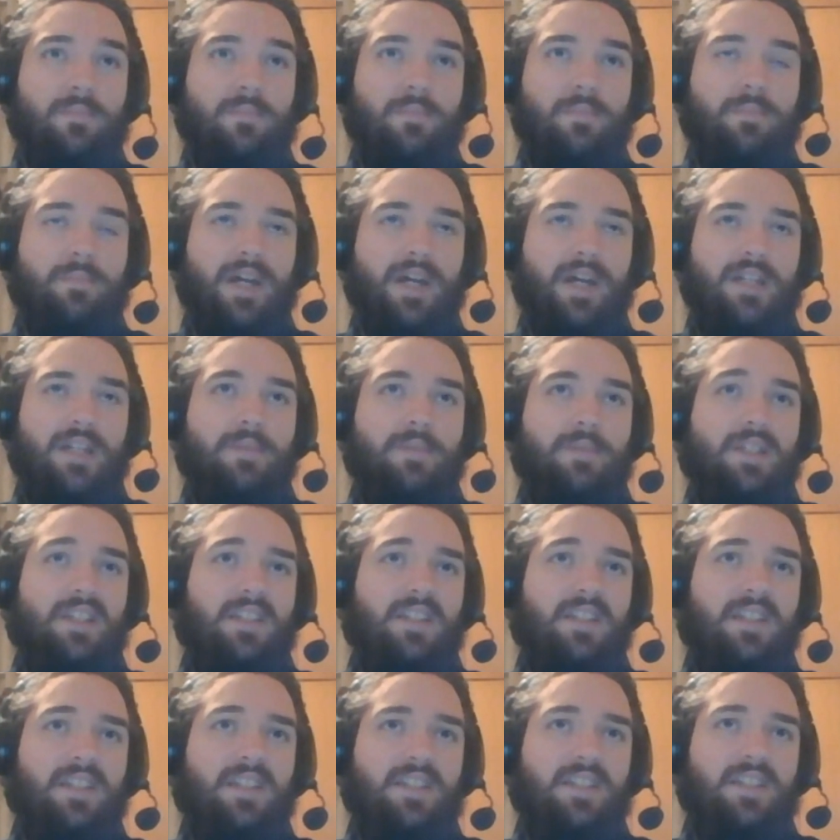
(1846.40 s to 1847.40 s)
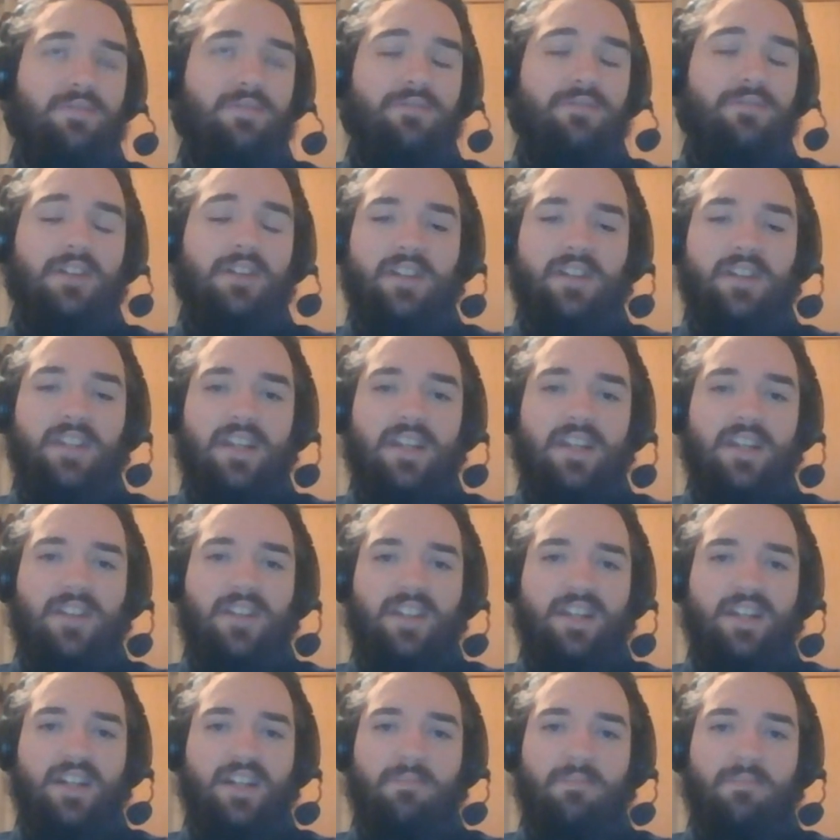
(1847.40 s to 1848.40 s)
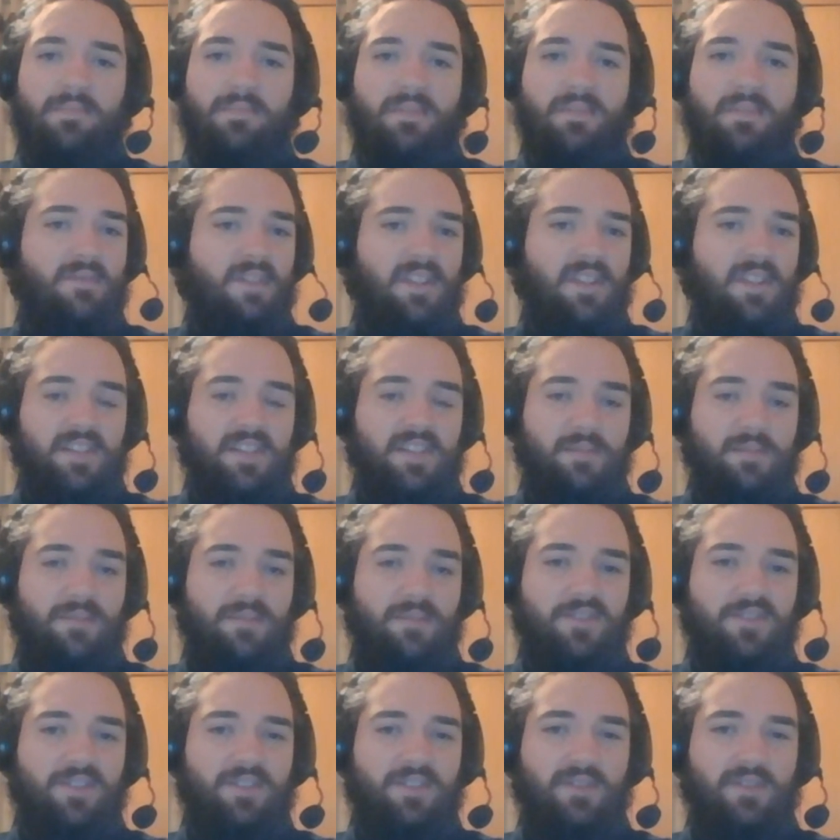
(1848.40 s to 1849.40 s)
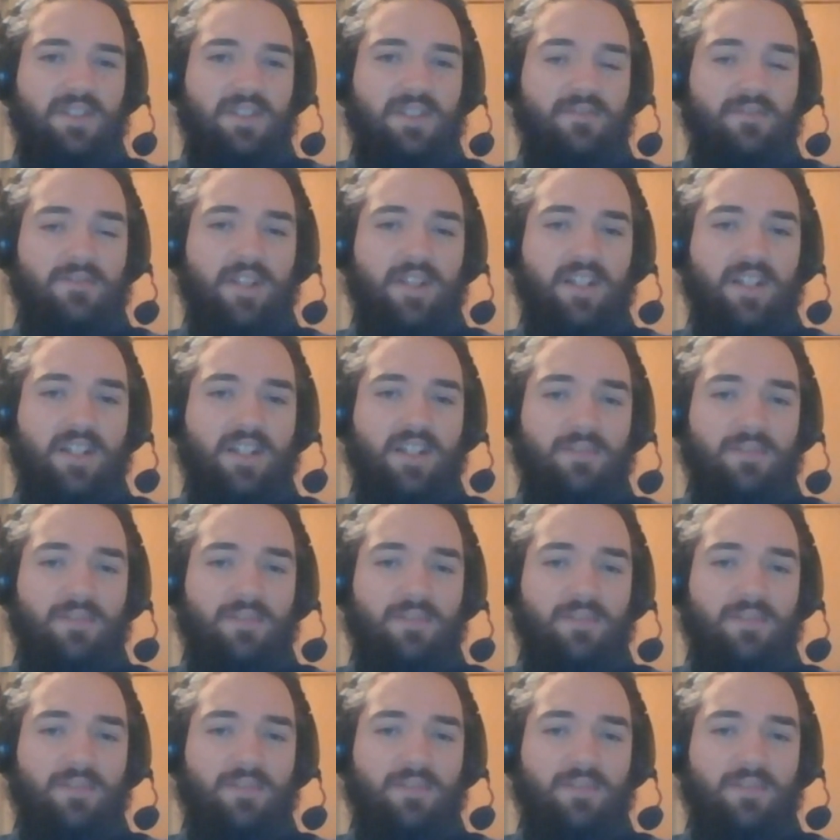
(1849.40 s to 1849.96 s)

maybe gets a run in the FA Cup in the semi-final against Reading.